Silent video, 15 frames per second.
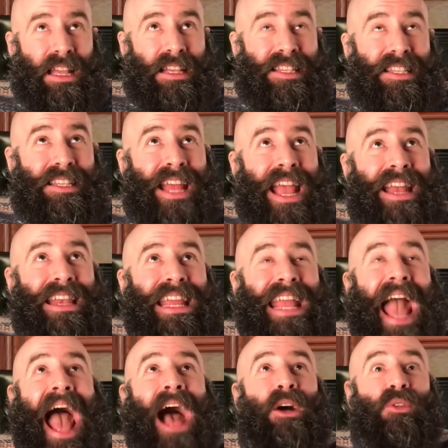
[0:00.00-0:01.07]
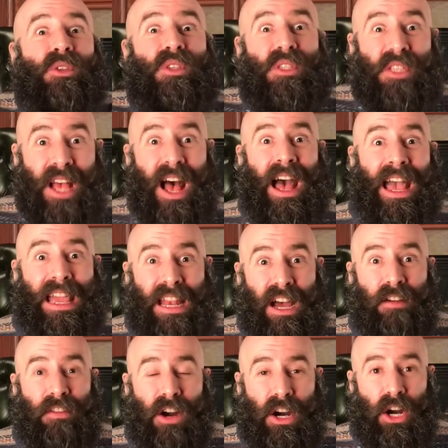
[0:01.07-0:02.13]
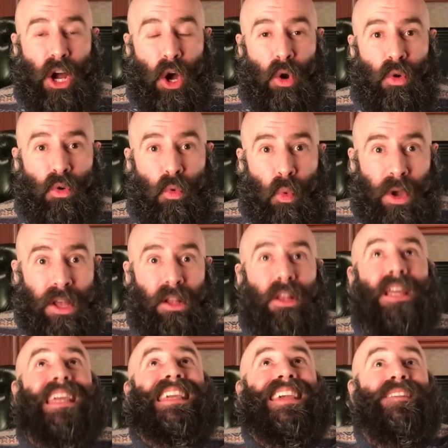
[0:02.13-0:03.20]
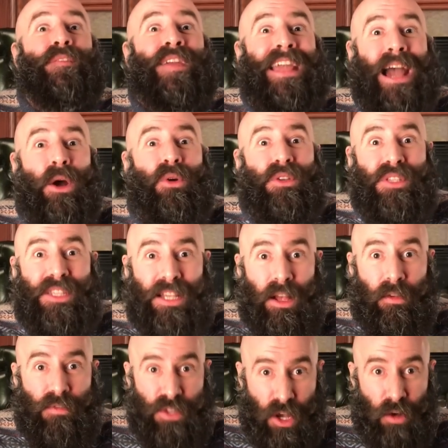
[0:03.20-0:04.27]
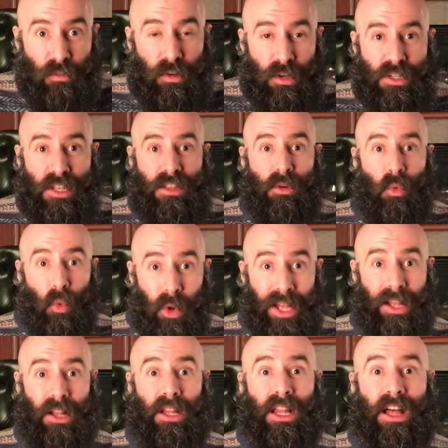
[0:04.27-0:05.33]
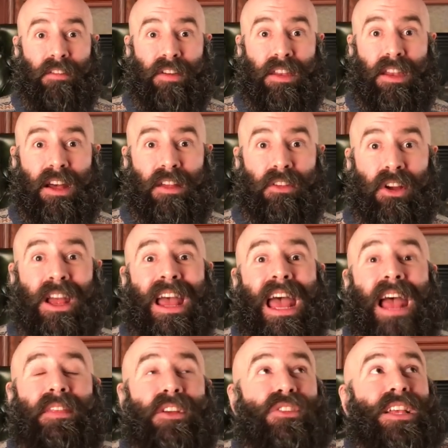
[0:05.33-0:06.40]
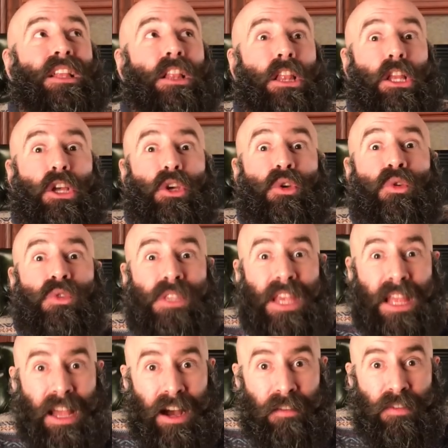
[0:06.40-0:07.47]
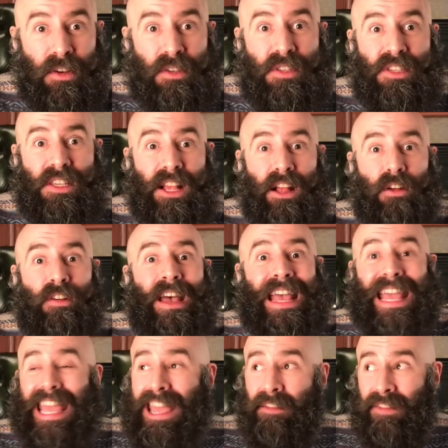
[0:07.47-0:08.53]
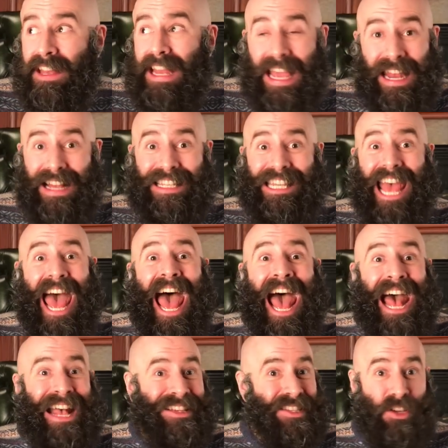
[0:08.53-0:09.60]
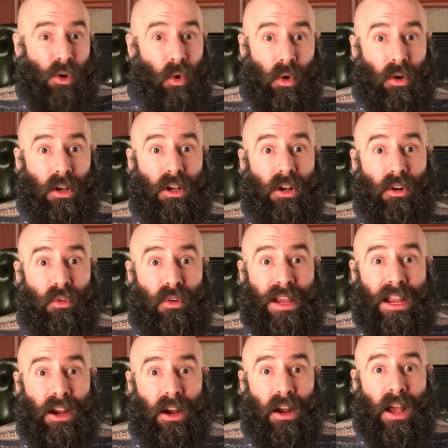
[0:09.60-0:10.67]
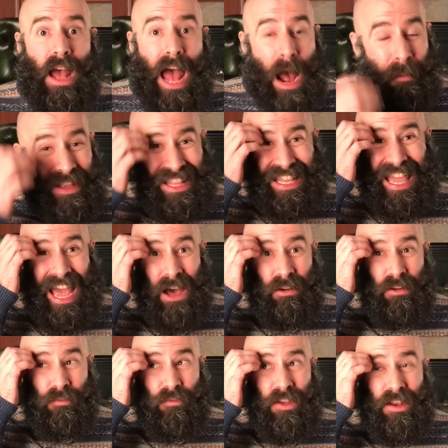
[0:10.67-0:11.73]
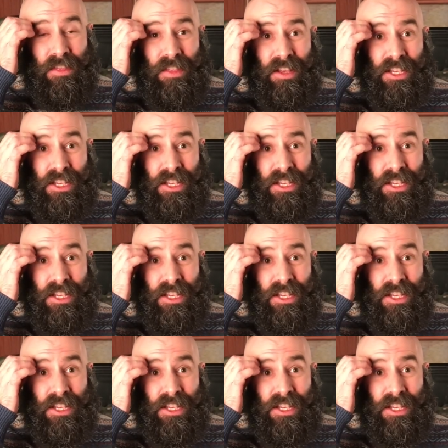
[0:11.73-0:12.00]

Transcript: standing outside of our own will, giving ourselves over to the will of another. And there's a losing of yourself, even in a task or a career. I mean, the counterfeit of